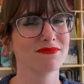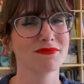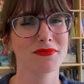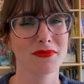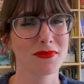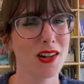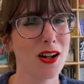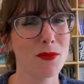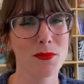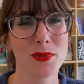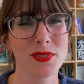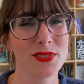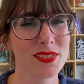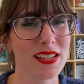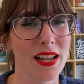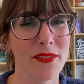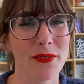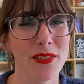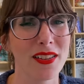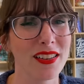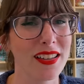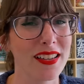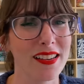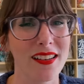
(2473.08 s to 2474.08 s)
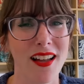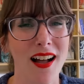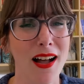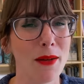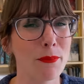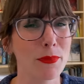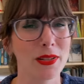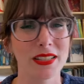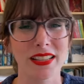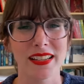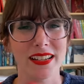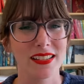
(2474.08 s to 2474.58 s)
almost definitely not, but
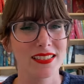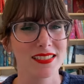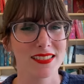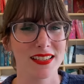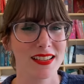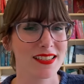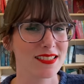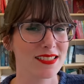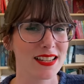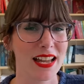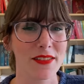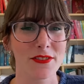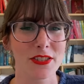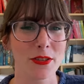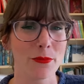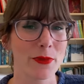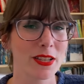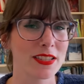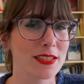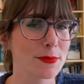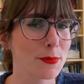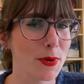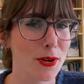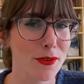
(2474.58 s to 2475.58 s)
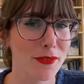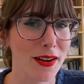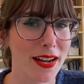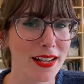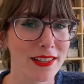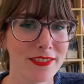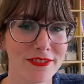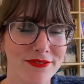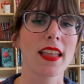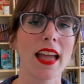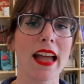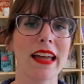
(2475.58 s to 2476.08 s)
like it's nice to have some inspo, right?
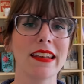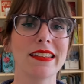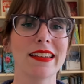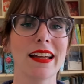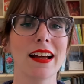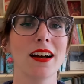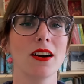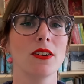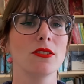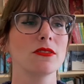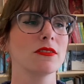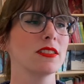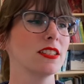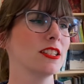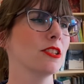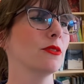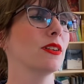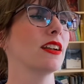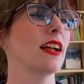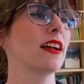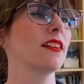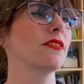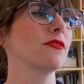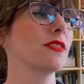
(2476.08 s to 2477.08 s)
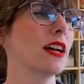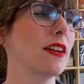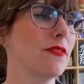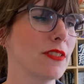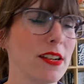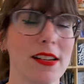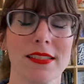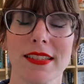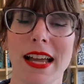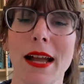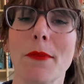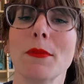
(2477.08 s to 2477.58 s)
And now, you know what, I've, I've got
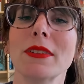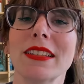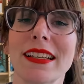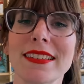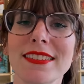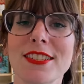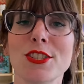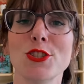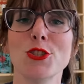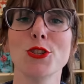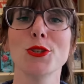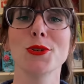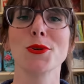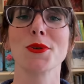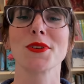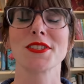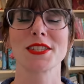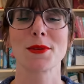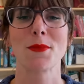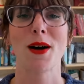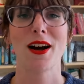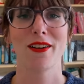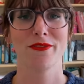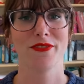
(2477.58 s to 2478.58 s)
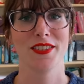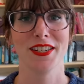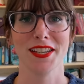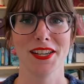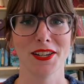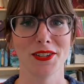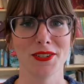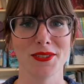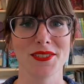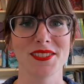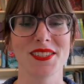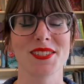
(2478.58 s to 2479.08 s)
time. Let's do some off the
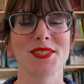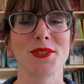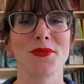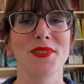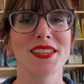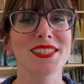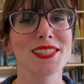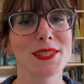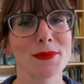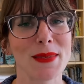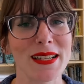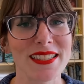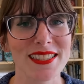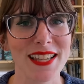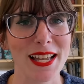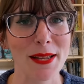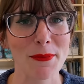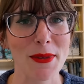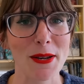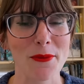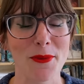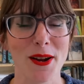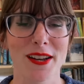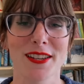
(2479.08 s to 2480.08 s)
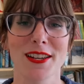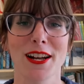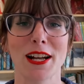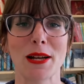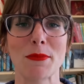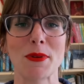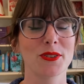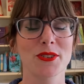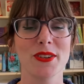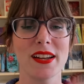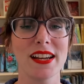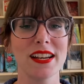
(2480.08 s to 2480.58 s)
needles. So this is my segment where I talk
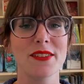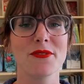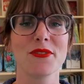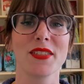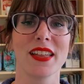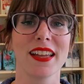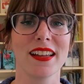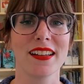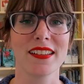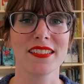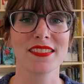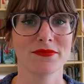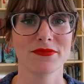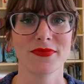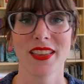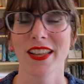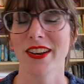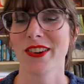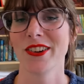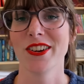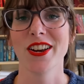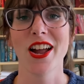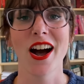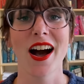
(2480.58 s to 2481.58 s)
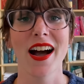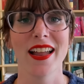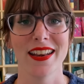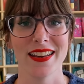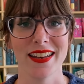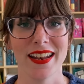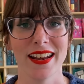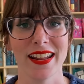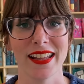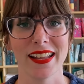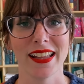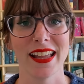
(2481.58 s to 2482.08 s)
about creative things that are not
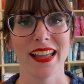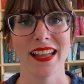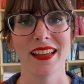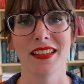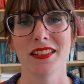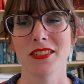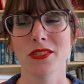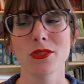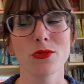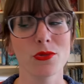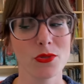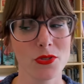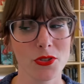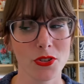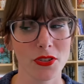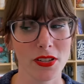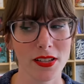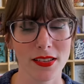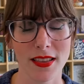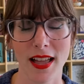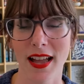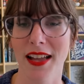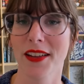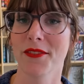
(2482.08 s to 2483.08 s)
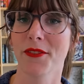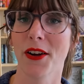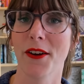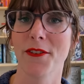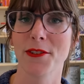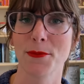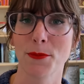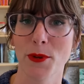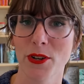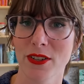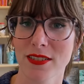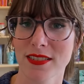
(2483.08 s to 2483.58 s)
knitting, and usually that involves
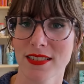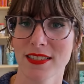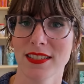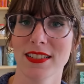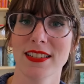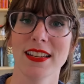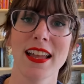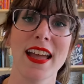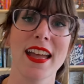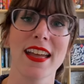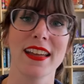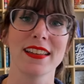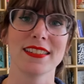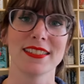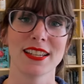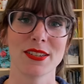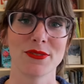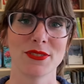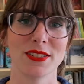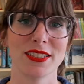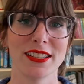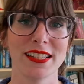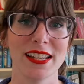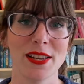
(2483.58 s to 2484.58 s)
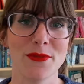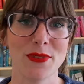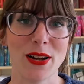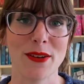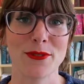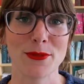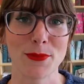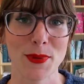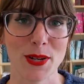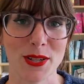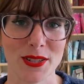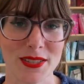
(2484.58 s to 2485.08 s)
books, and today it definitely involves
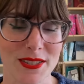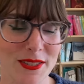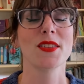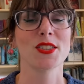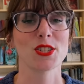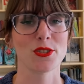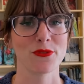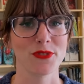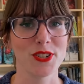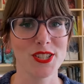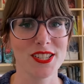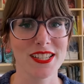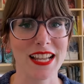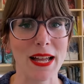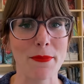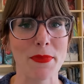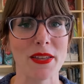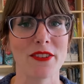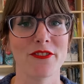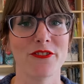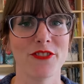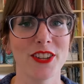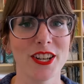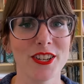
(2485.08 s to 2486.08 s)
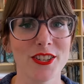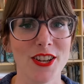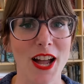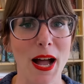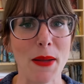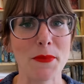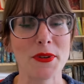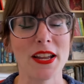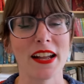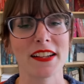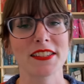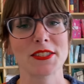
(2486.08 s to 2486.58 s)
books. So first up, in finished
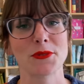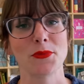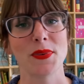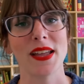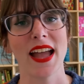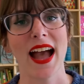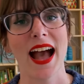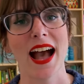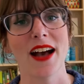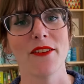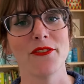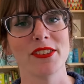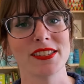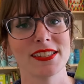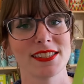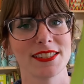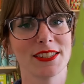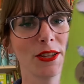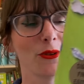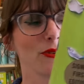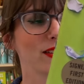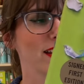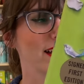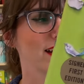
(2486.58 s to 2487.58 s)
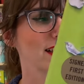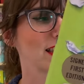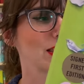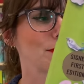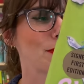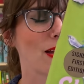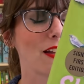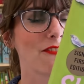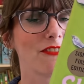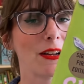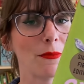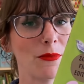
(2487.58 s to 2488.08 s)
objects, we have Slow Dance by
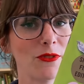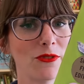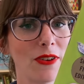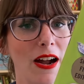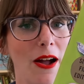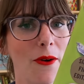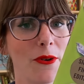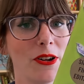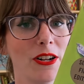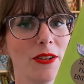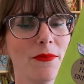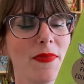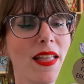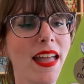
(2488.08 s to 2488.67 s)
Rainbow Rowell.